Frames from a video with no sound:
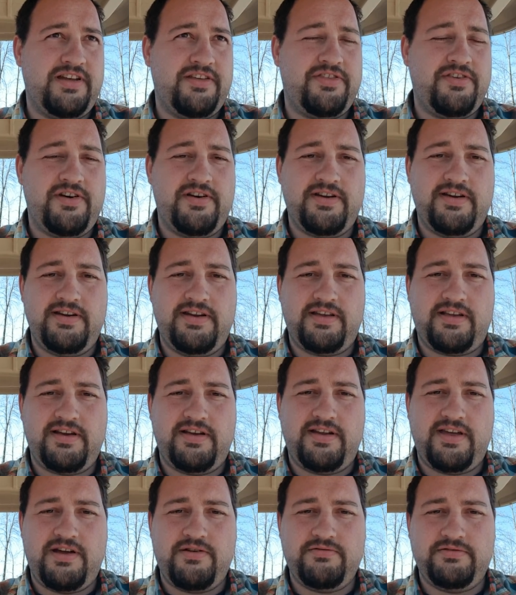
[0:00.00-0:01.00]
I thought I'd
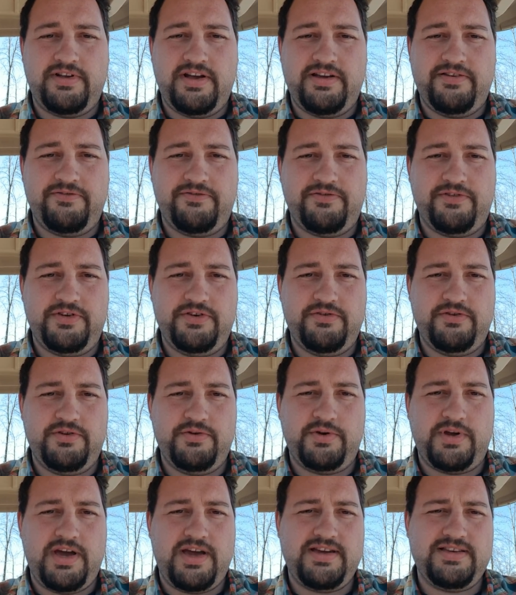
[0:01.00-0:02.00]
kind of outline for you
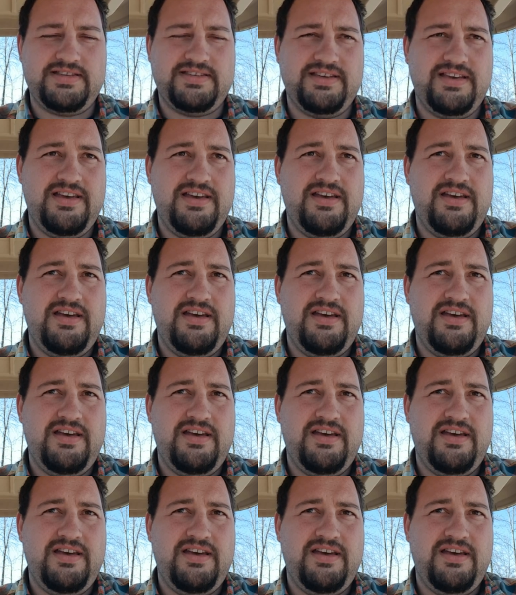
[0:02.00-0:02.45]
new guys,